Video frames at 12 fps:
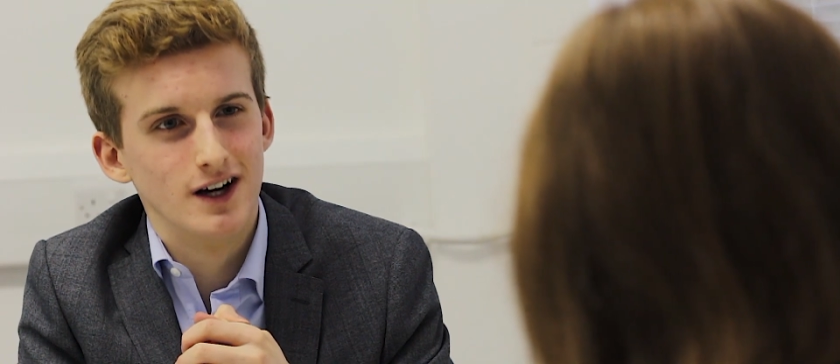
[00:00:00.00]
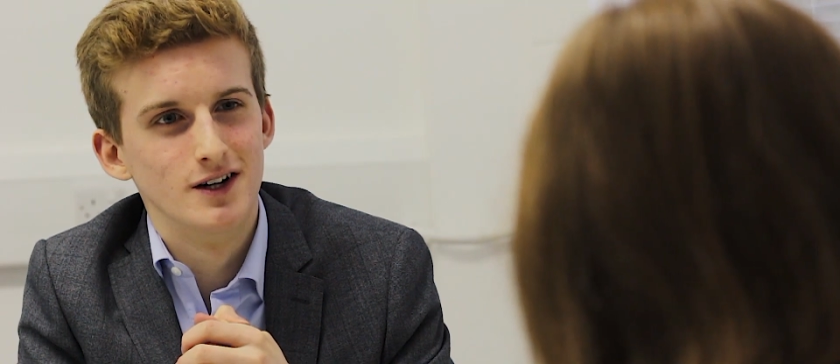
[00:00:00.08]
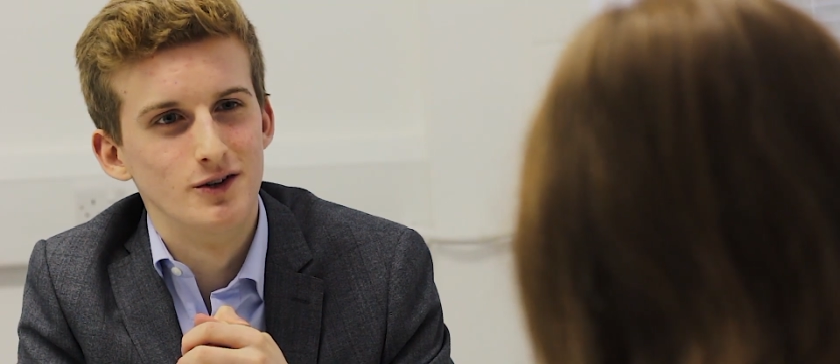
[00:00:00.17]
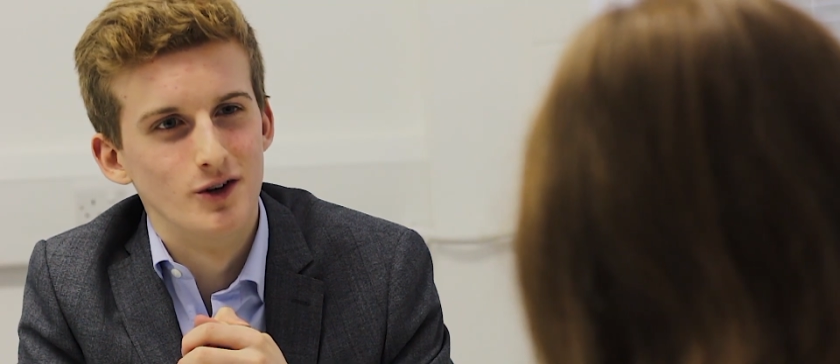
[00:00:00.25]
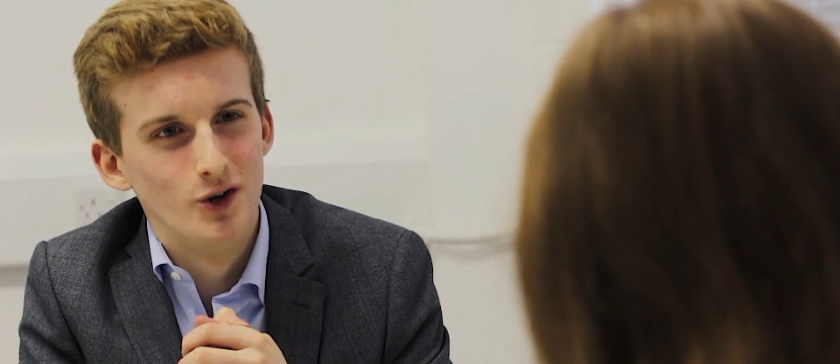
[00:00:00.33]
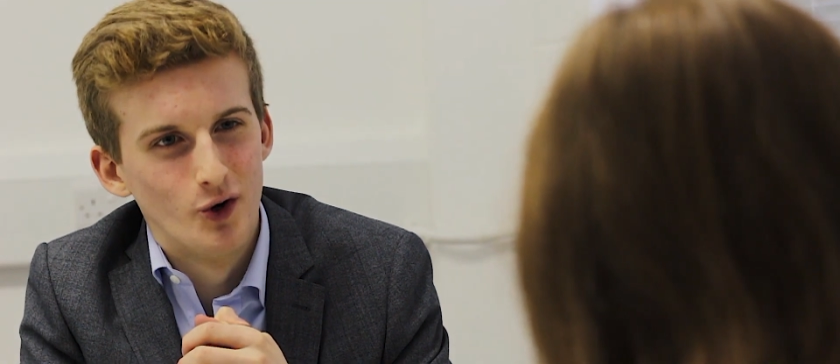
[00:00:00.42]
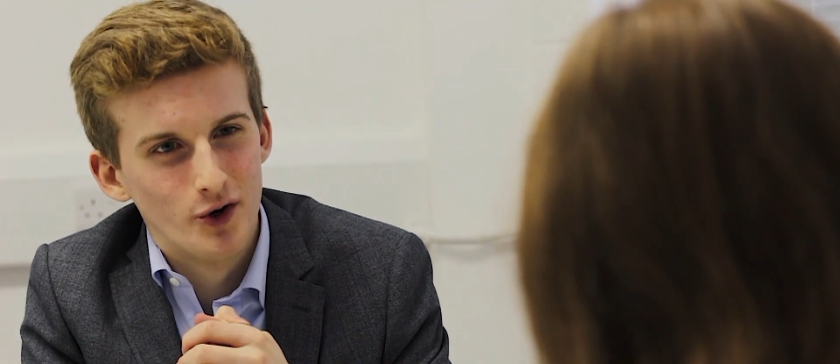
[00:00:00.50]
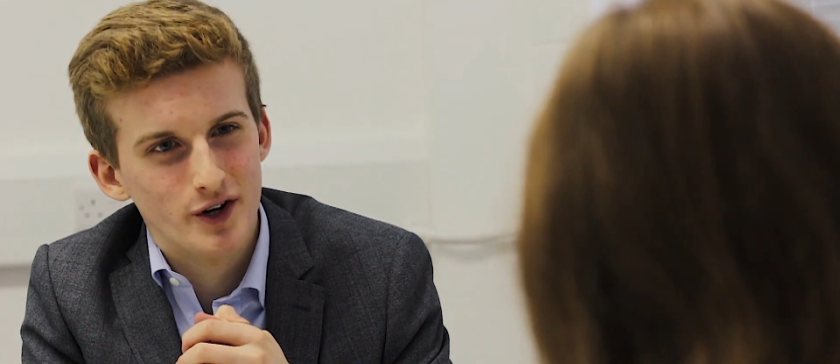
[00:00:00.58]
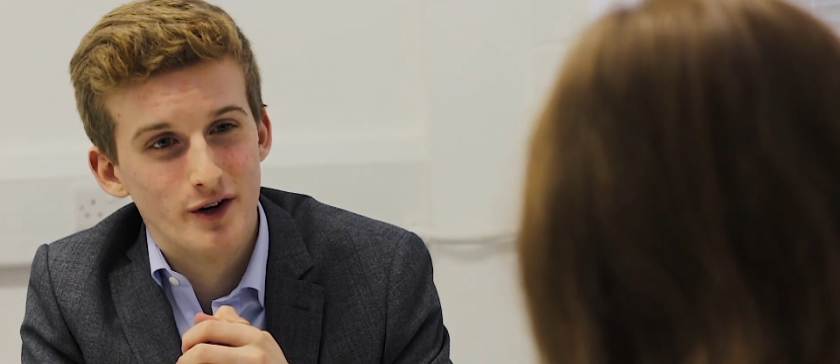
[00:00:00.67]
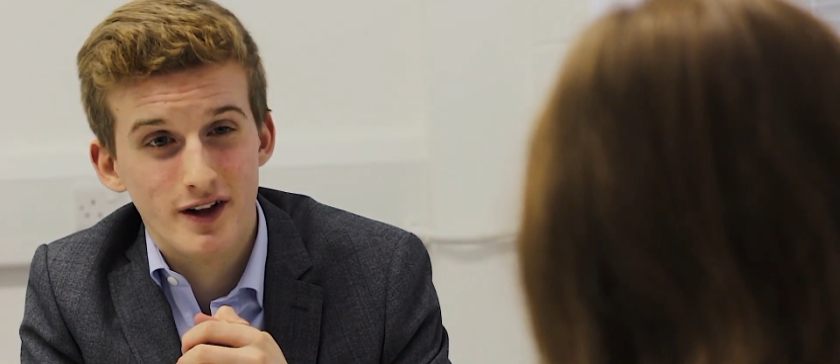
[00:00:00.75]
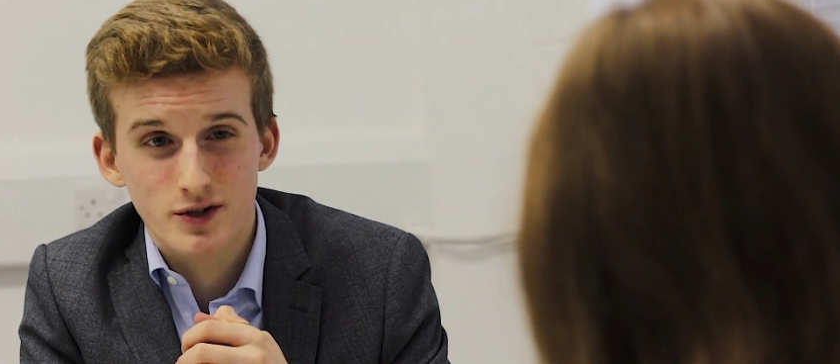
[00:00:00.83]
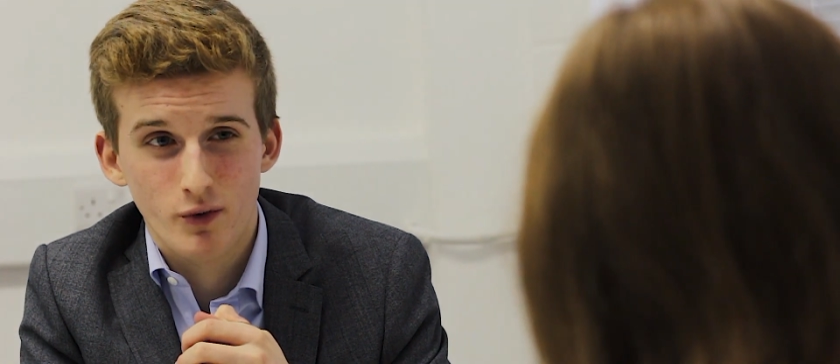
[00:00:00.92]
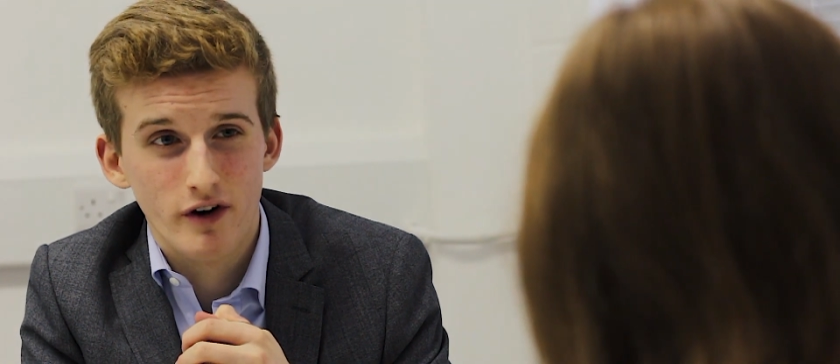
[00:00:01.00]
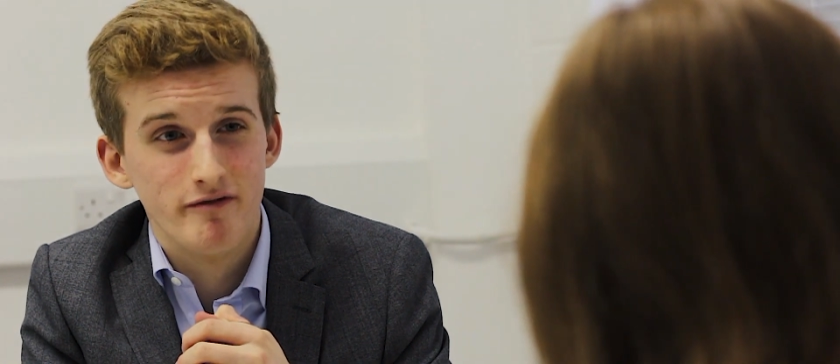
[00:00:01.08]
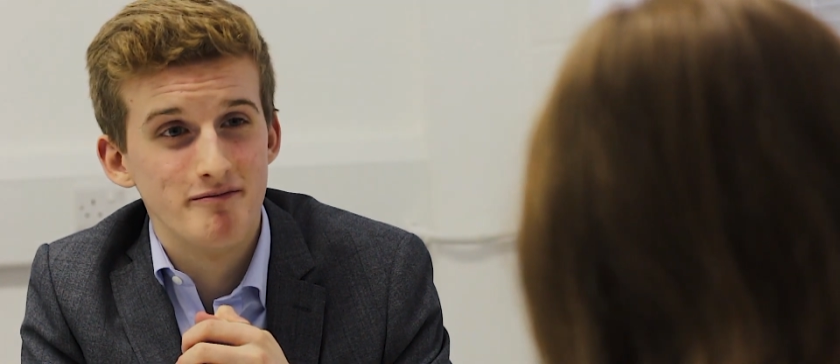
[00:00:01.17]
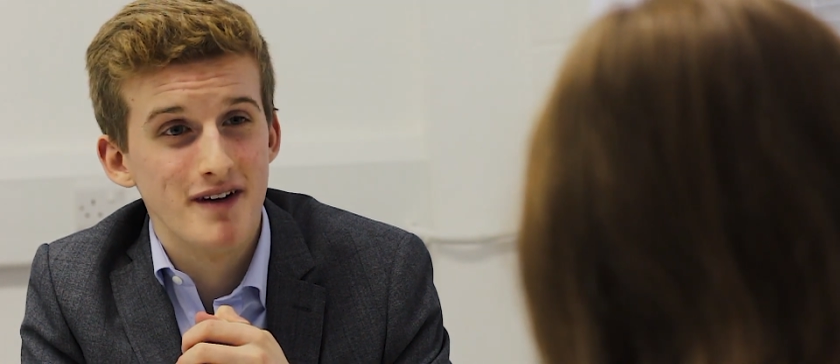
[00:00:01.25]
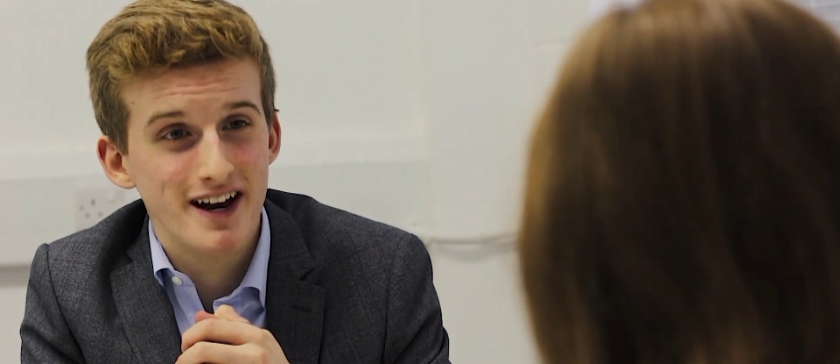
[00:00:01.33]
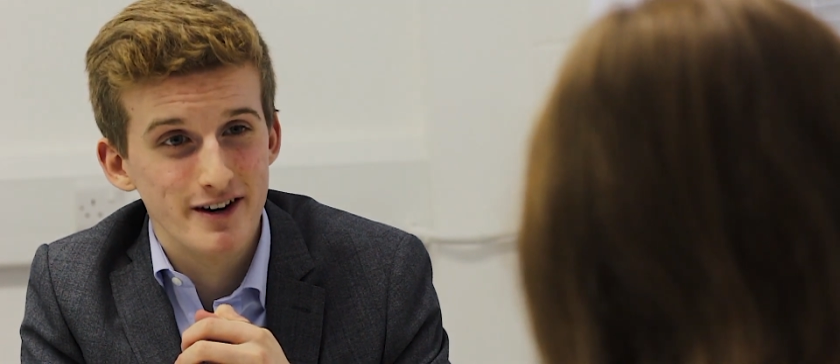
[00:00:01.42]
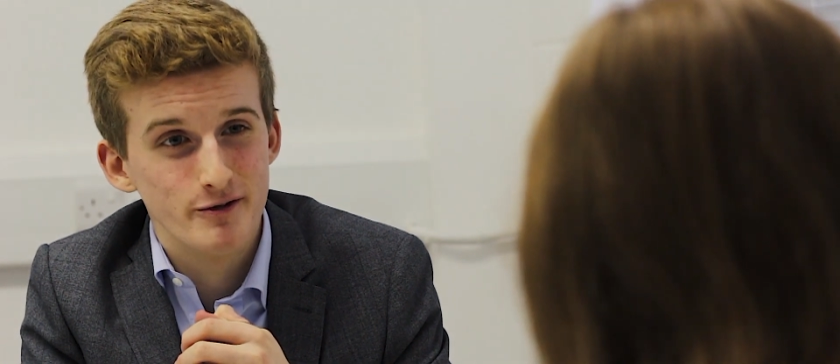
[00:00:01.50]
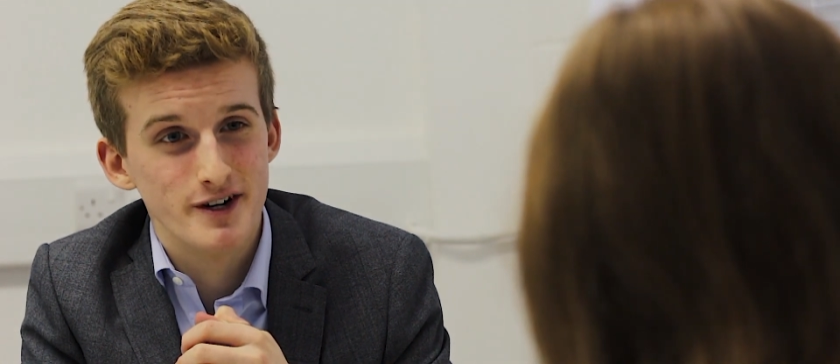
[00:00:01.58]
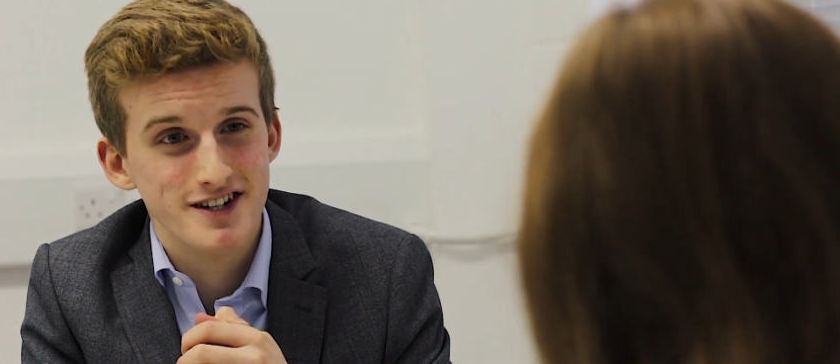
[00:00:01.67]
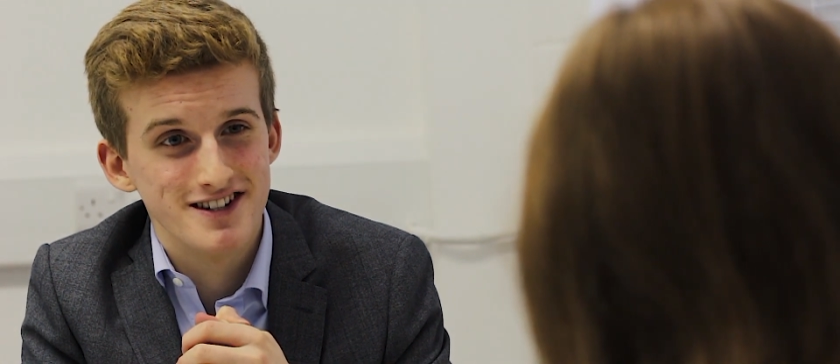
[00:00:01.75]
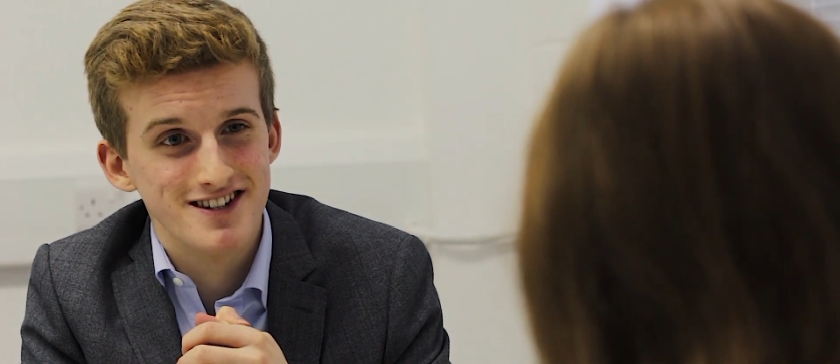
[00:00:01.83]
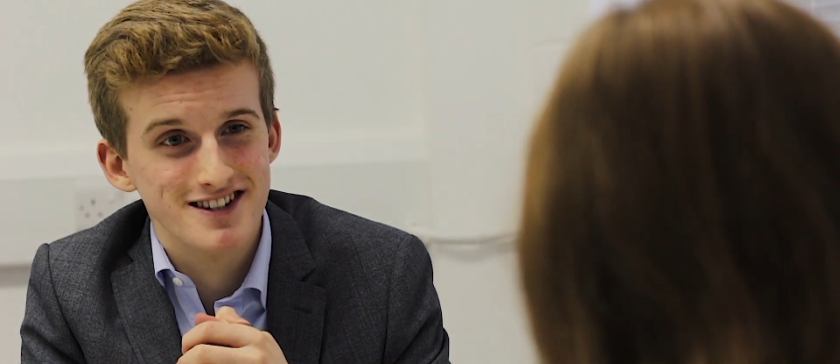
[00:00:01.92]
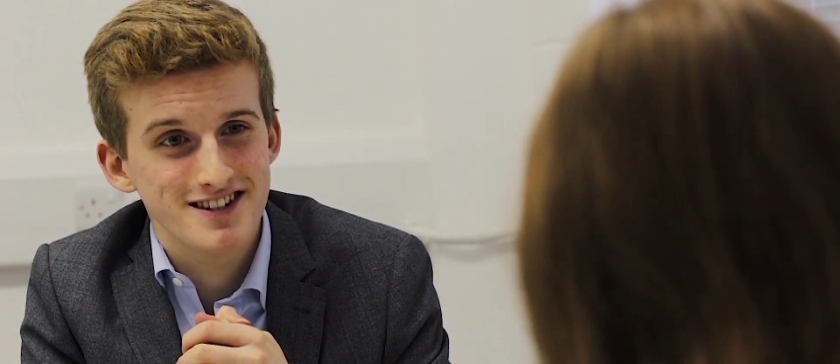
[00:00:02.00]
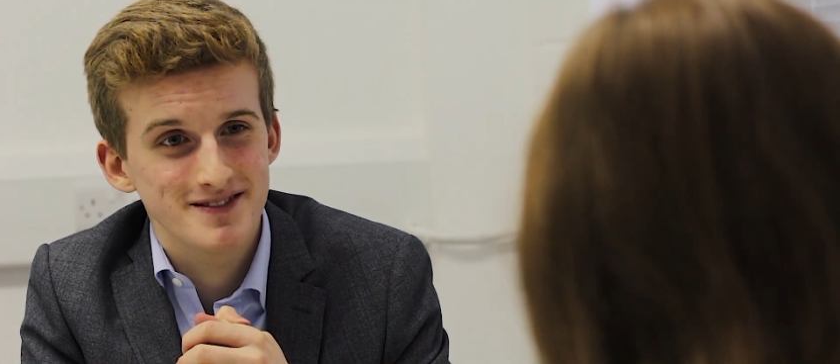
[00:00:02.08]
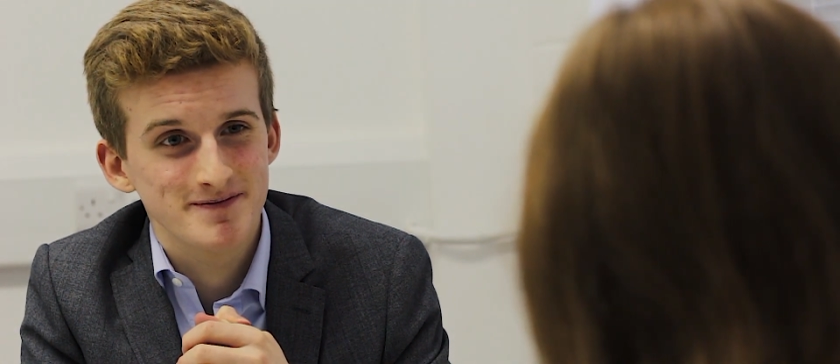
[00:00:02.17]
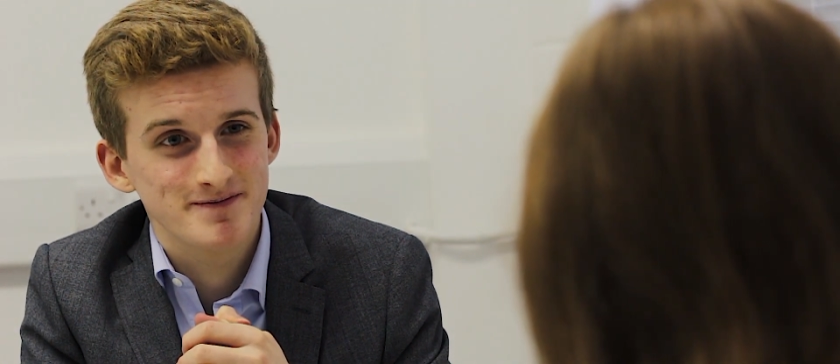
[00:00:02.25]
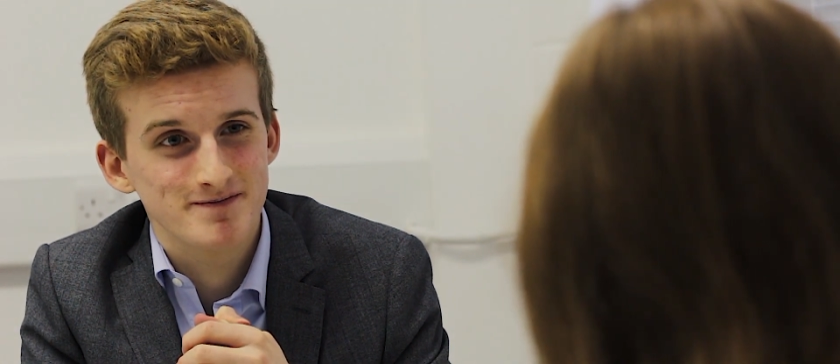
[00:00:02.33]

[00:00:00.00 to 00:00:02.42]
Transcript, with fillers: Oh, Lord, no, that's one of many reasons.